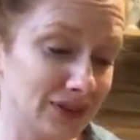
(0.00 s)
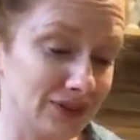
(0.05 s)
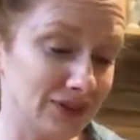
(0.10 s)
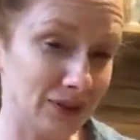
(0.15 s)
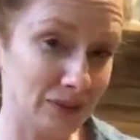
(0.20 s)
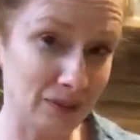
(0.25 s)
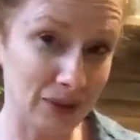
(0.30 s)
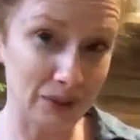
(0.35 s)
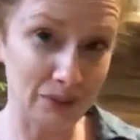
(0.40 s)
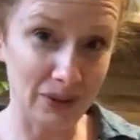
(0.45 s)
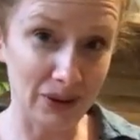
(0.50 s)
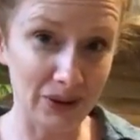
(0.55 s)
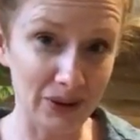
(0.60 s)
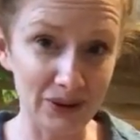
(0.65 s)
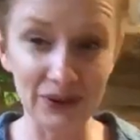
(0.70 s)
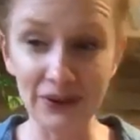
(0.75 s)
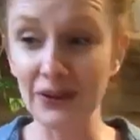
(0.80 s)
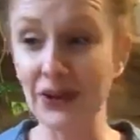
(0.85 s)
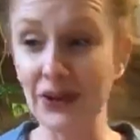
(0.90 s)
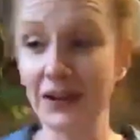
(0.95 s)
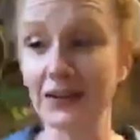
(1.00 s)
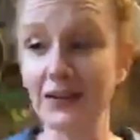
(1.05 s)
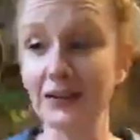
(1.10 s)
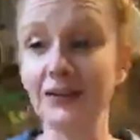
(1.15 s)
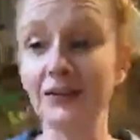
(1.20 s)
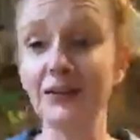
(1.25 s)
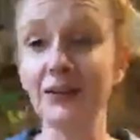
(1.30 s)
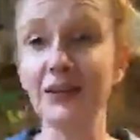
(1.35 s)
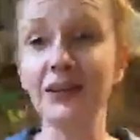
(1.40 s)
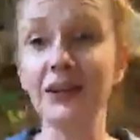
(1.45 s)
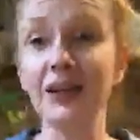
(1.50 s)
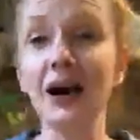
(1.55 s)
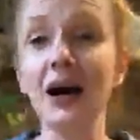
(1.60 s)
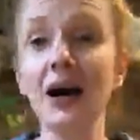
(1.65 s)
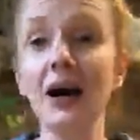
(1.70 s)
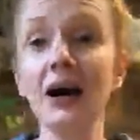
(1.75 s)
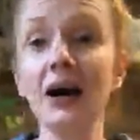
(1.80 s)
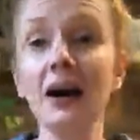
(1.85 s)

from my mother-in-law. She's like,